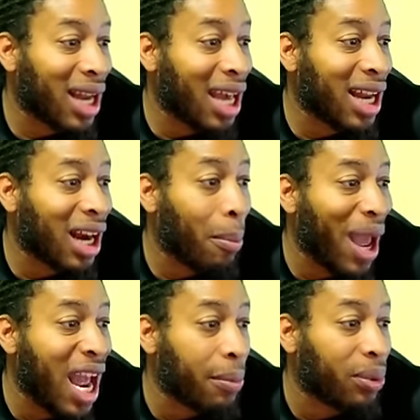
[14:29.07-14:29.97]
not, not a
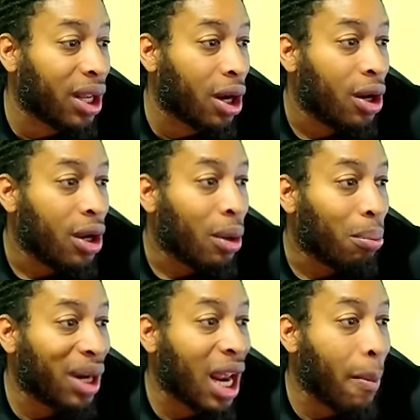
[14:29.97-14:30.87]
bad player,
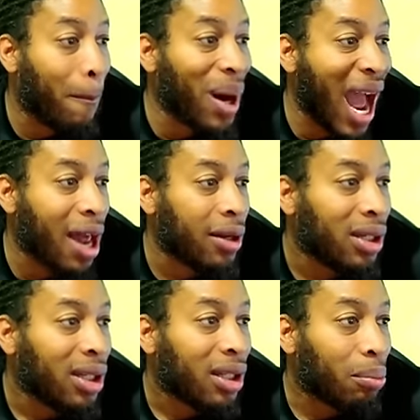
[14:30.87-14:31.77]
but a bot.
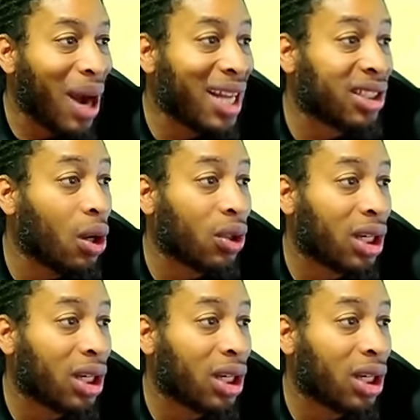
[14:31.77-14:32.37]
Bots don't